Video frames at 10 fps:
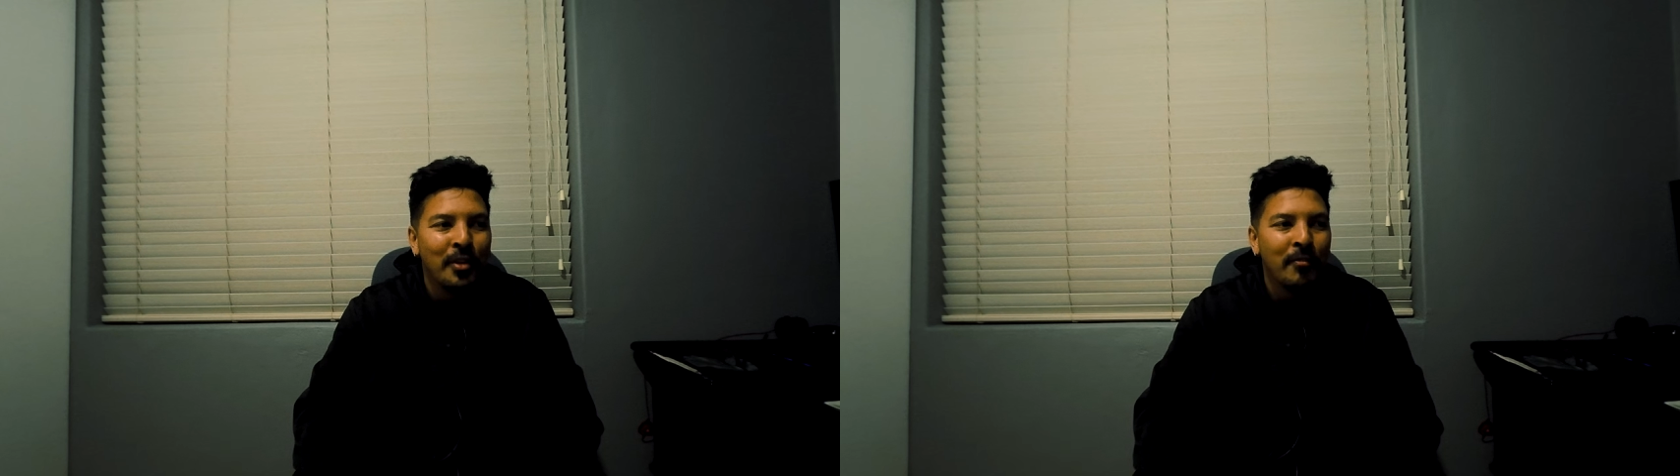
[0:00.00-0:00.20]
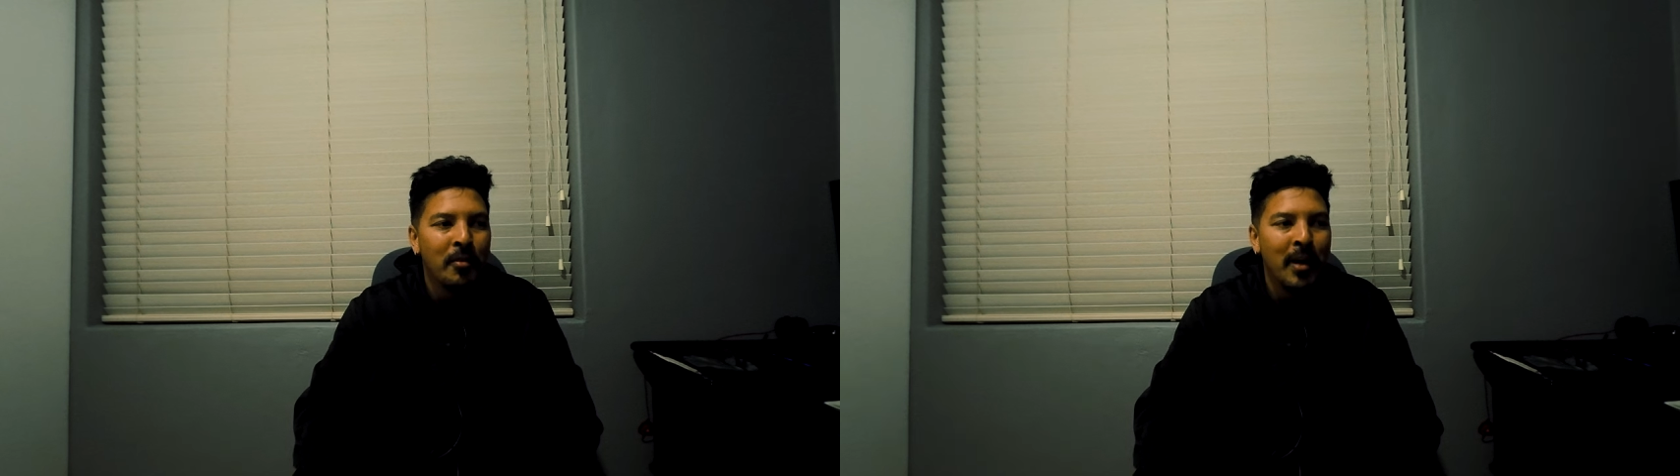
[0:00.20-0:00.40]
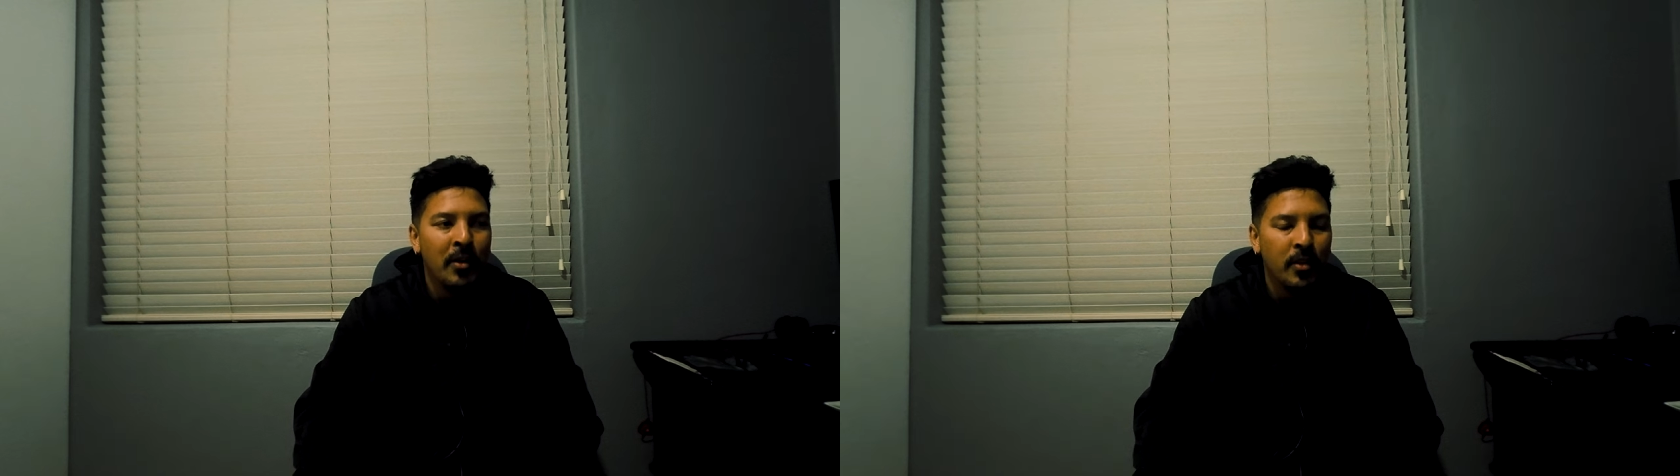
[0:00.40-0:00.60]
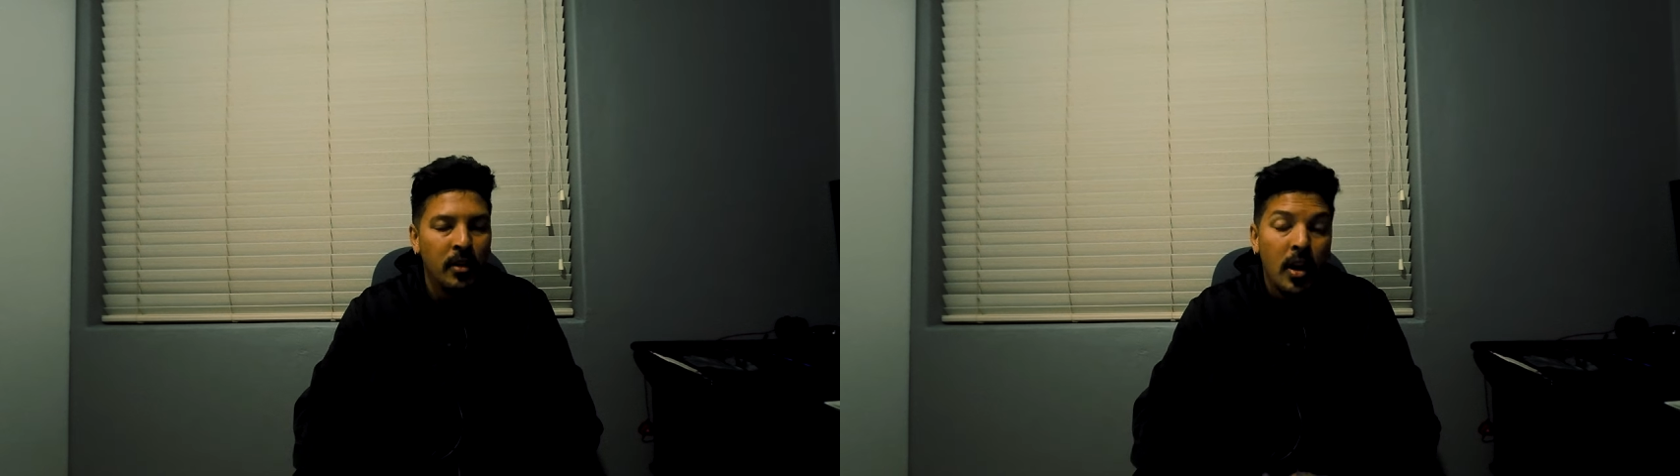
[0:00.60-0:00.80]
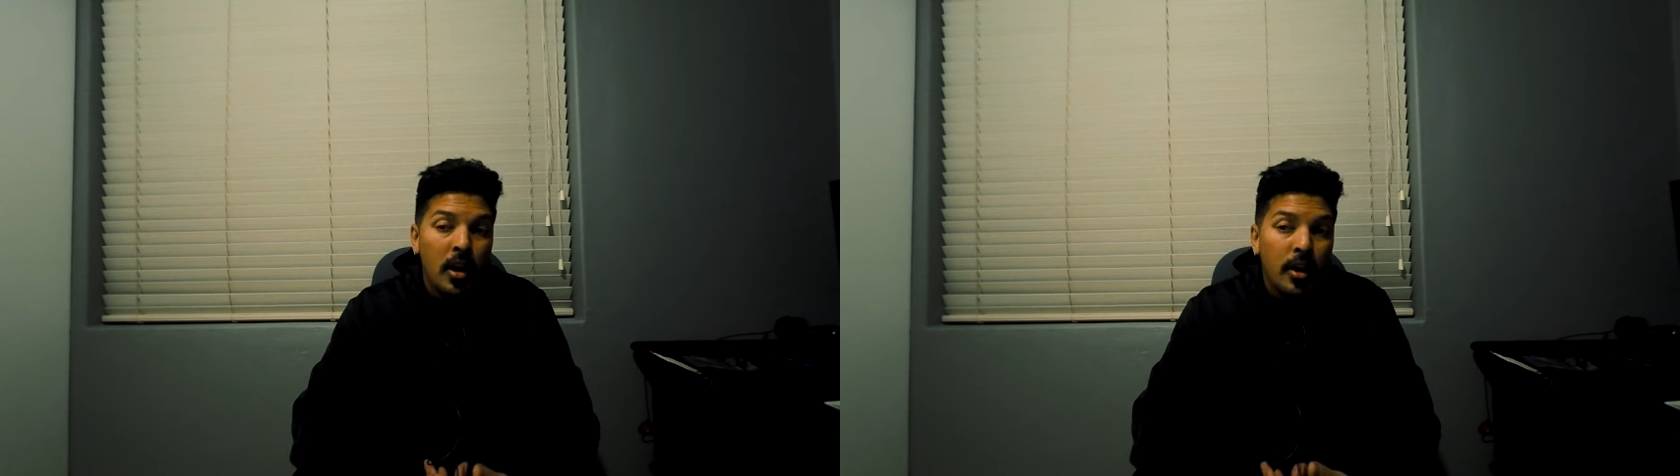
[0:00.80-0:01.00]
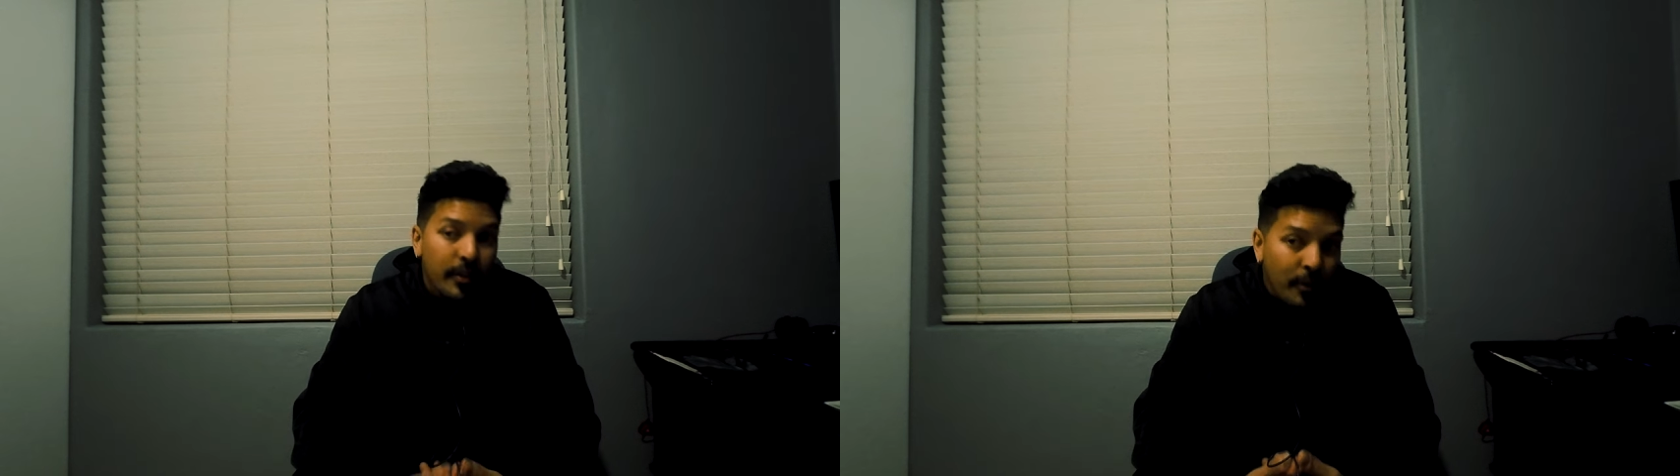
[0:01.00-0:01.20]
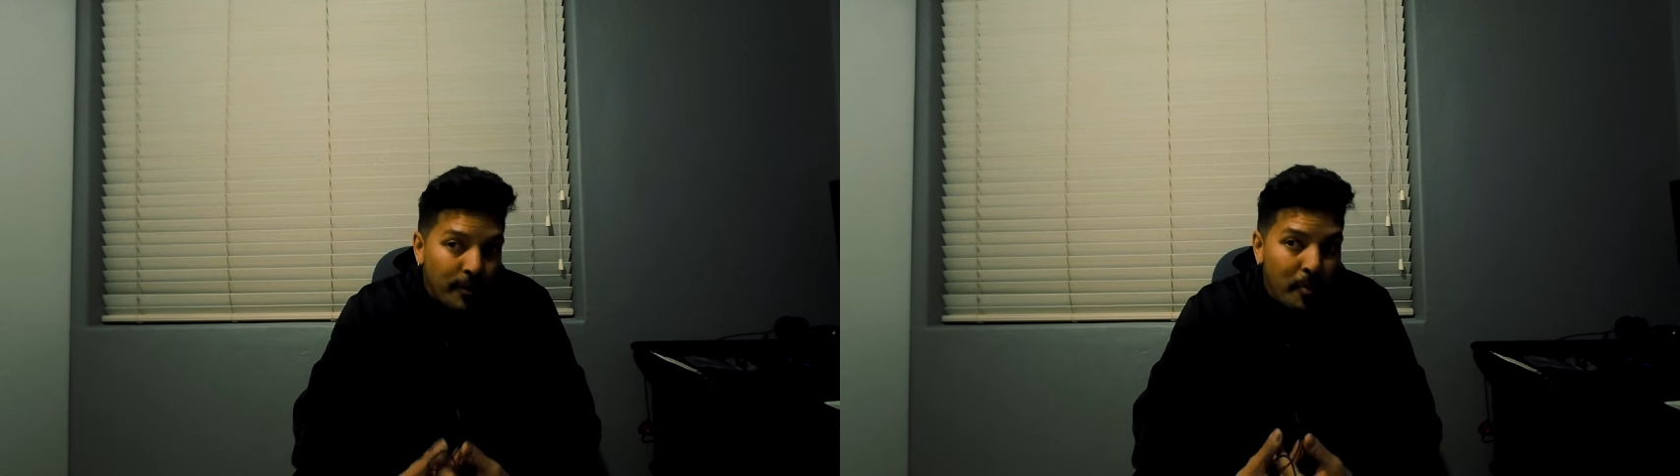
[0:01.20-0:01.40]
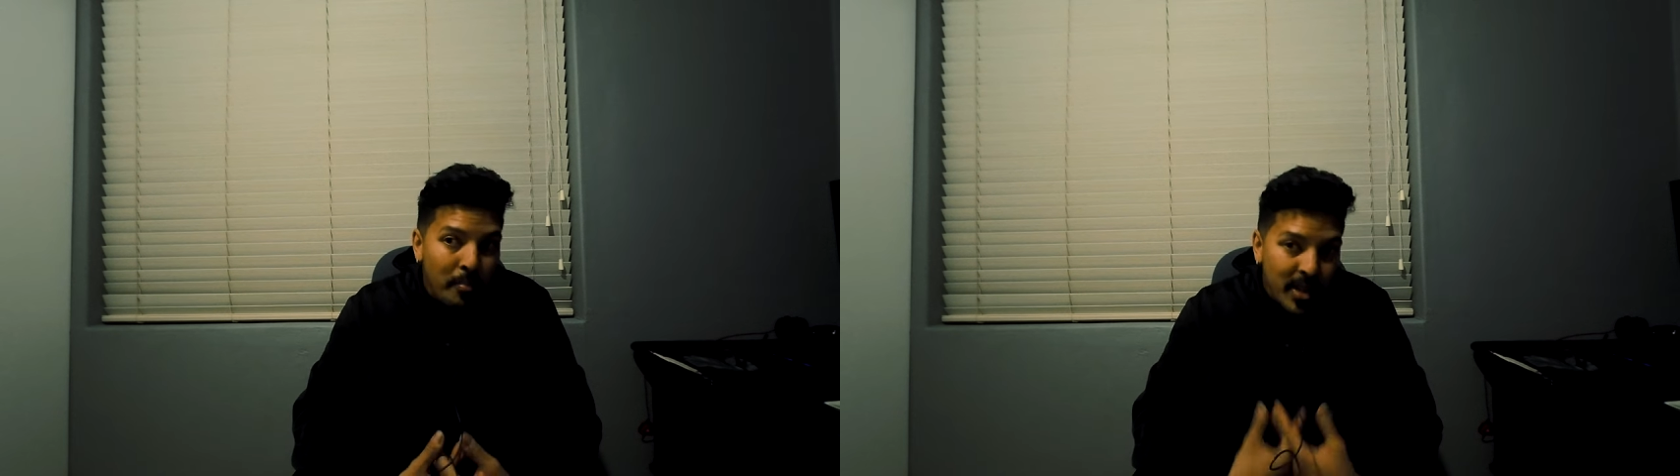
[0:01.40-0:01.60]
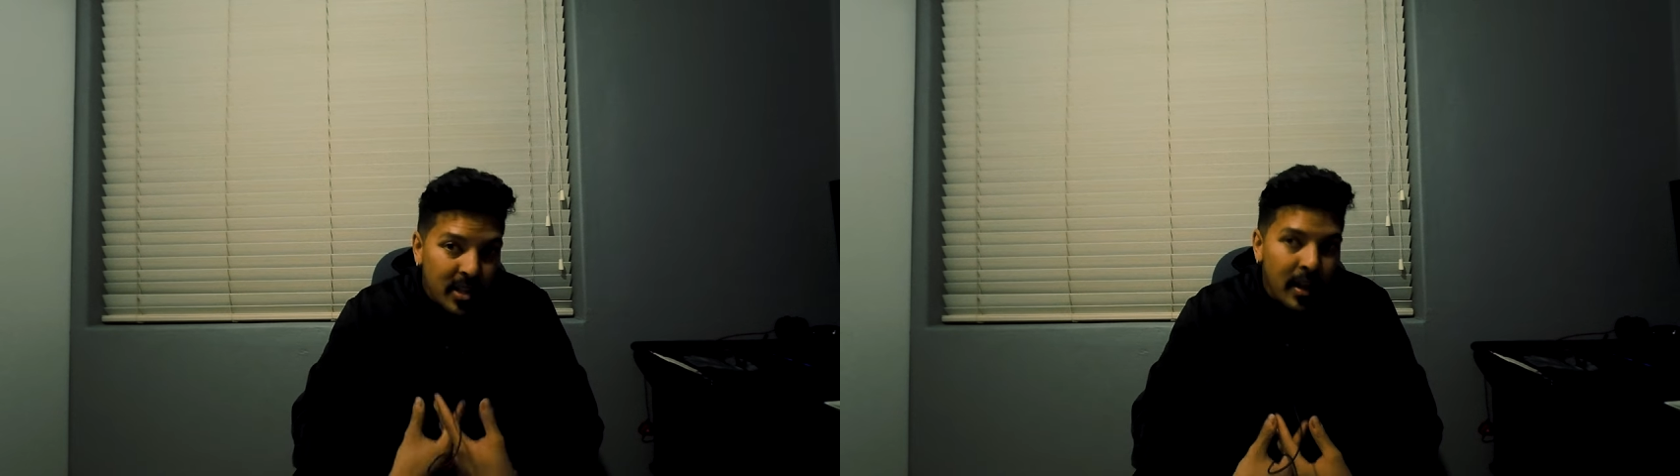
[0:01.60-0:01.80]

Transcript: of the mountain. So for me,